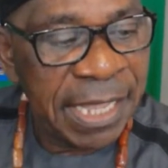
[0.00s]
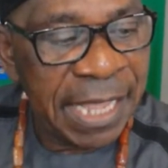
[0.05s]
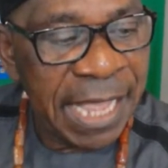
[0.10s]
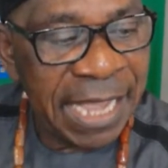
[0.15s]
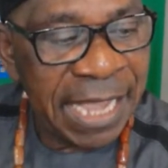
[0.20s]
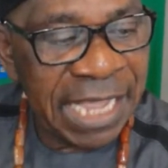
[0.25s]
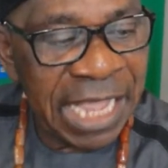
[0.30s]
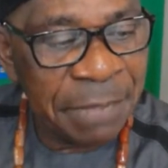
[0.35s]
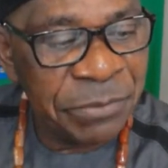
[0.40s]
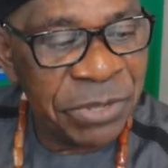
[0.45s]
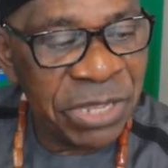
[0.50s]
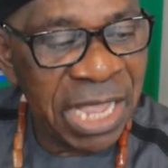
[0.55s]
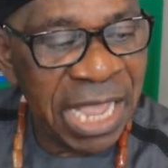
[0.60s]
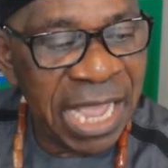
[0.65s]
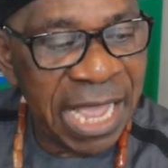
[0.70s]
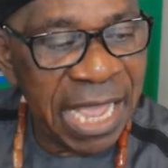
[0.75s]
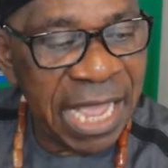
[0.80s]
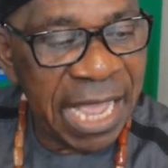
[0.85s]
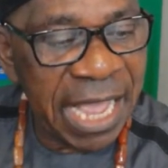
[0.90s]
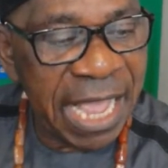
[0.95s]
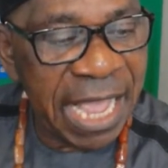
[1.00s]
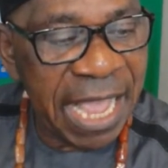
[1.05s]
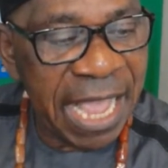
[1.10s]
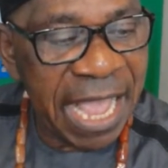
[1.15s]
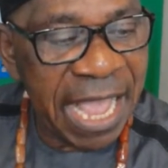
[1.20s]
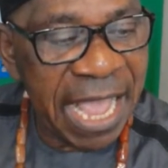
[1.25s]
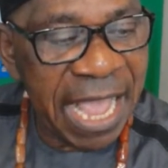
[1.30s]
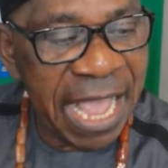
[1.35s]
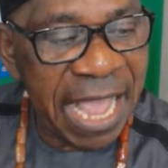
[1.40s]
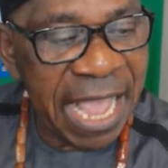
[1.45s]
Agabi,
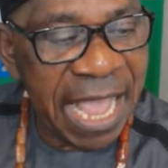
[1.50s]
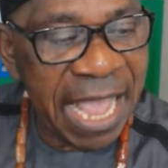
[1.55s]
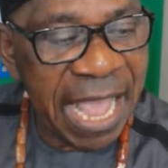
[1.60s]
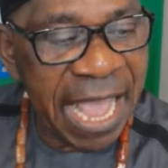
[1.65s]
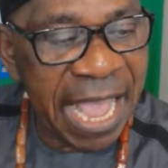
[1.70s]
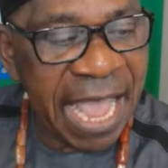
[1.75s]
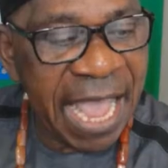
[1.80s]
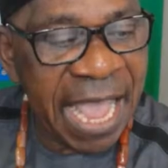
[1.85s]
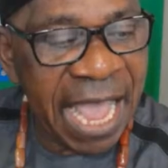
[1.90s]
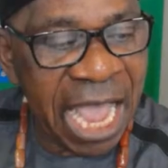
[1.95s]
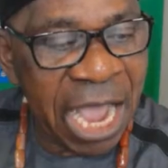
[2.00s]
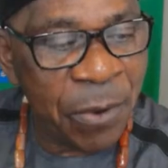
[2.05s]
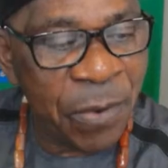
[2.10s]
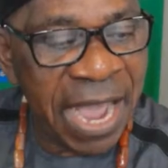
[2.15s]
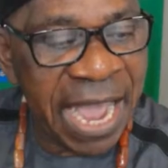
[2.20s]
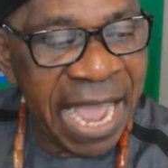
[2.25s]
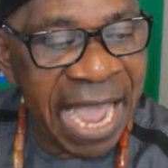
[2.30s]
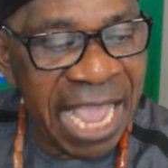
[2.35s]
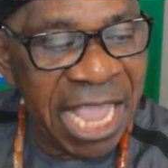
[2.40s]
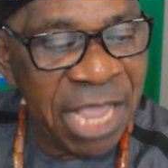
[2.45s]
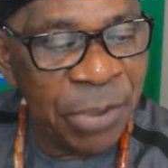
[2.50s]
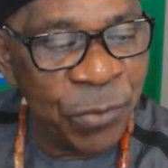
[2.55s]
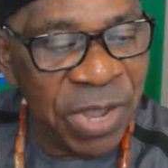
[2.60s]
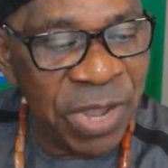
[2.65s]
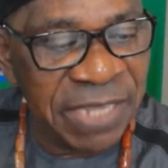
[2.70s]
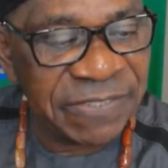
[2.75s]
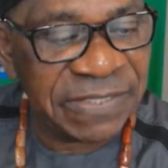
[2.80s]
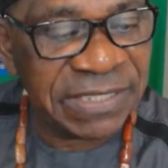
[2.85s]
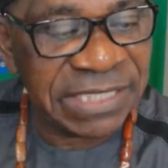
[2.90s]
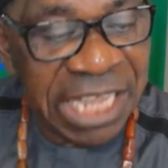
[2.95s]
are our
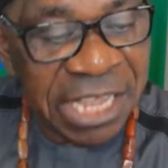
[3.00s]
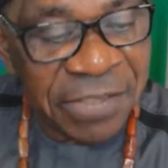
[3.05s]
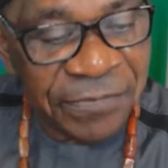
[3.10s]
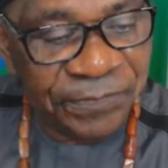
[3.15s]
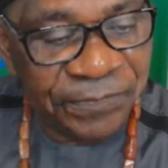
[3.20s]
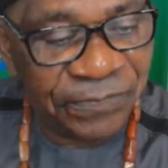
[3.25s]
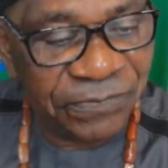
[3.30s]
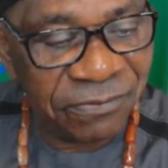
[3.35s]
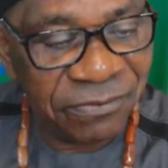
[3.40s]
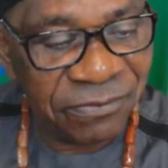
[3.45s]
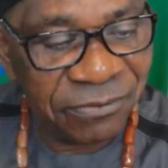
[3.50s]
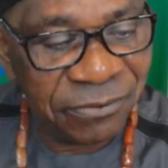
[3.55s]
highways safe?